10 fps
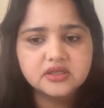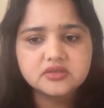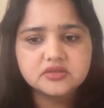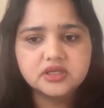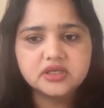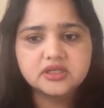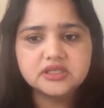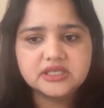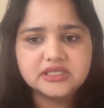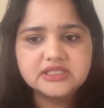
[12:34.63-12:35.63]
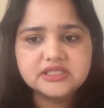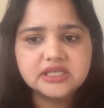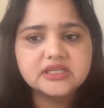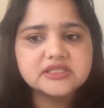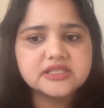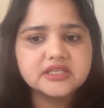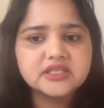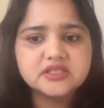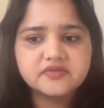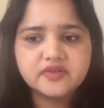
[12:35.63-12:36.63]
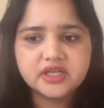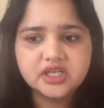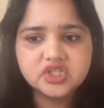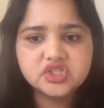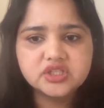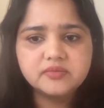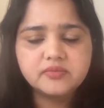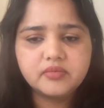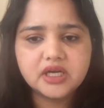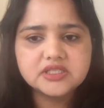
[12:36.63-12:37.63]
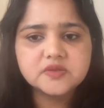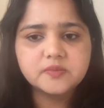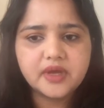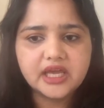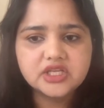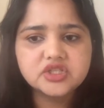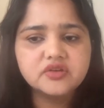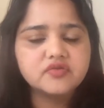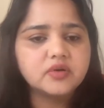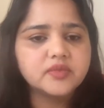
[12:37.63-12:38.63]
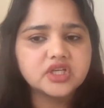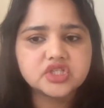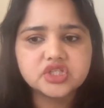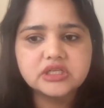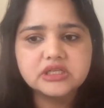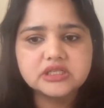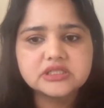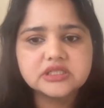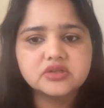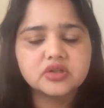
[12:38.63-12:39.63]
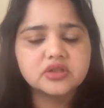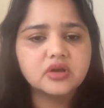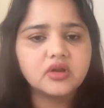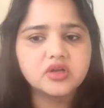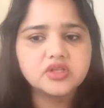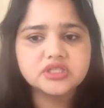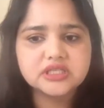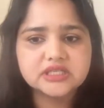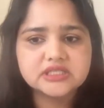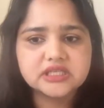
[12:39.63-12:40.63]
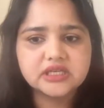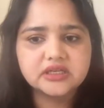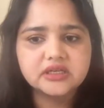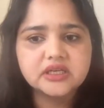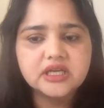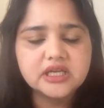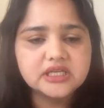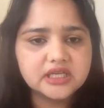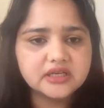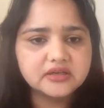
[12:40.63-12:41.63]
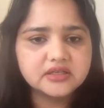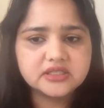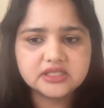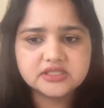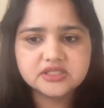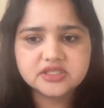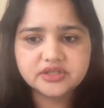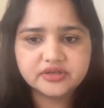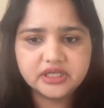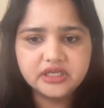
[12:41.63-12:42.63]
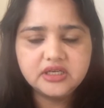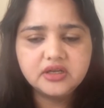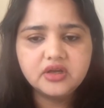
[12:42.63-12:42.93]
The test taker's identification must match the information listed on the launch taker test screen.